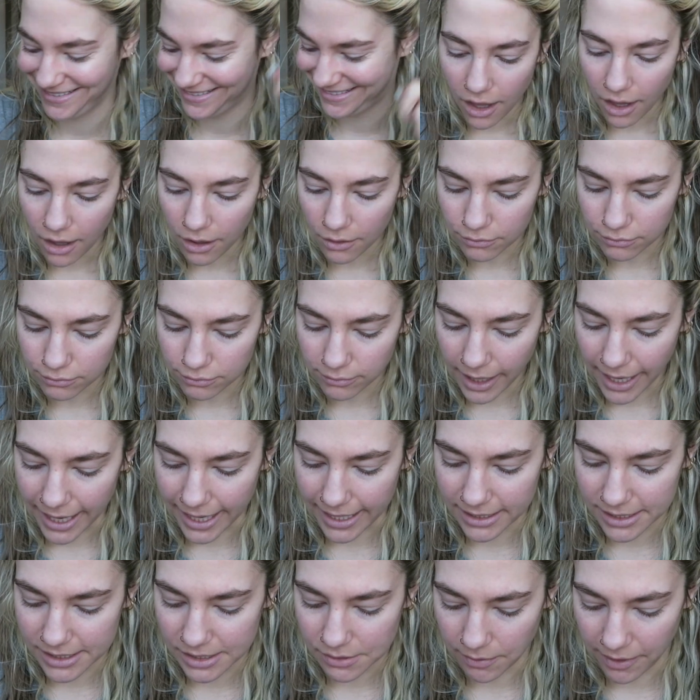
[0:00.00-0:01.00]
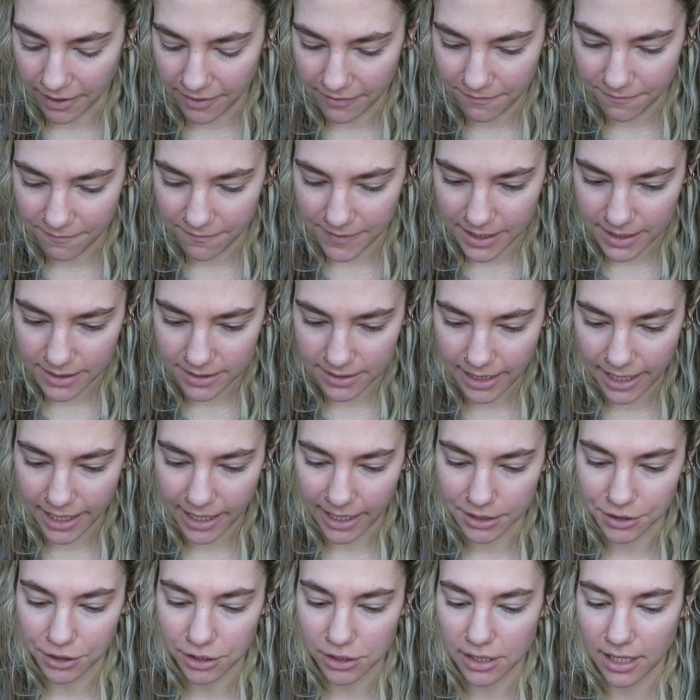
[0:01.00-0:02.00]
Alright, so I feel like
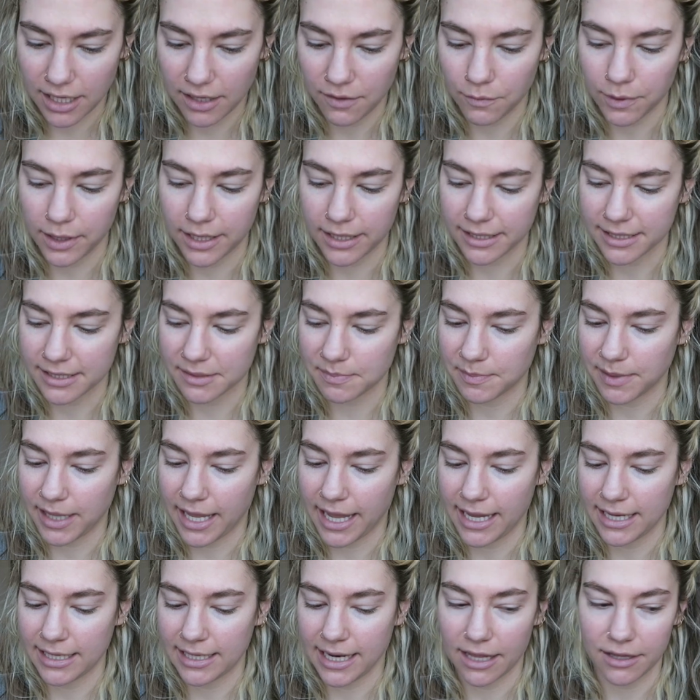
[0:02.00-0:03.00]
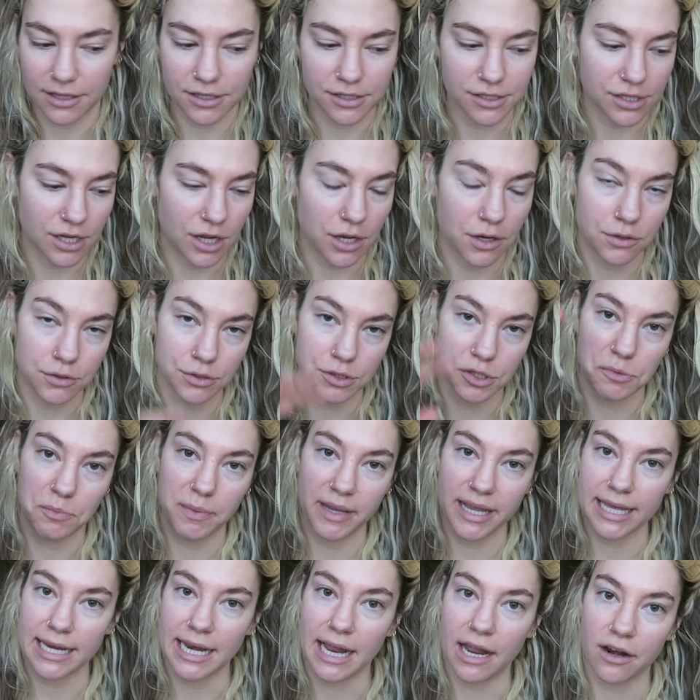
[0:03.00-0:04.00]
I just kind of want to explain how this goes. You
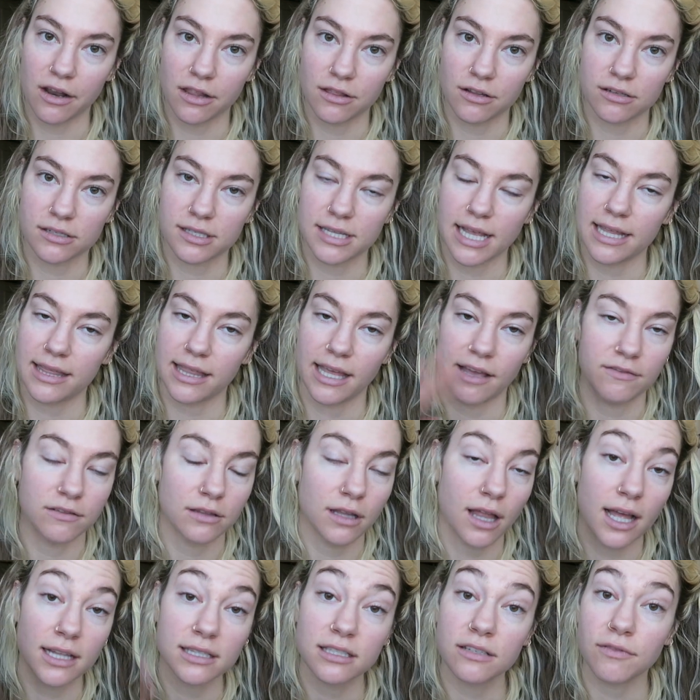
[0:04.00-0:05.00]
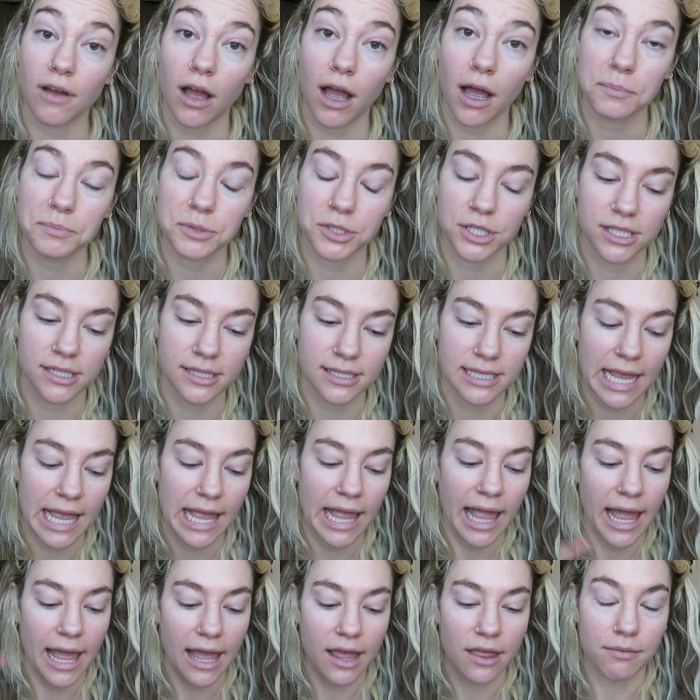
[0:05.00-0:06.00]
pick it out on their site. They have lots of options.
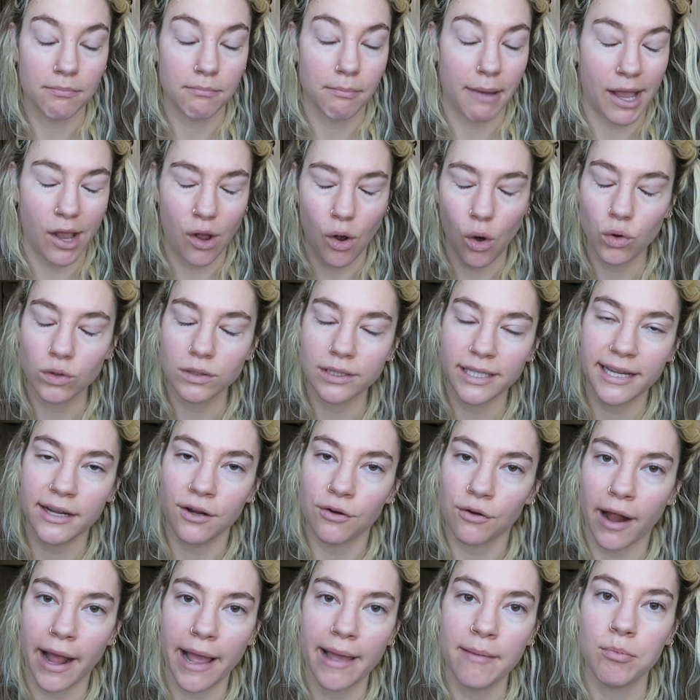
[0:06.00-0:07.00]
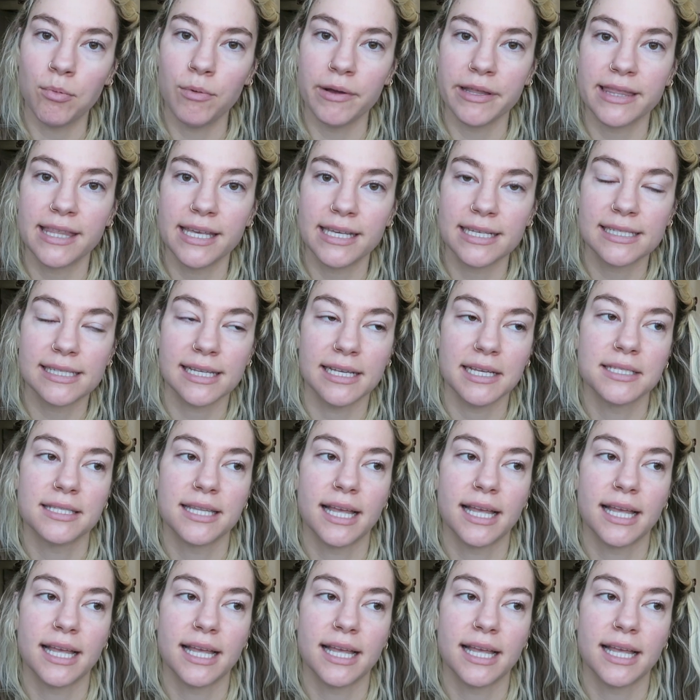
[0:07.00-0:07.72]
My only gripe with this is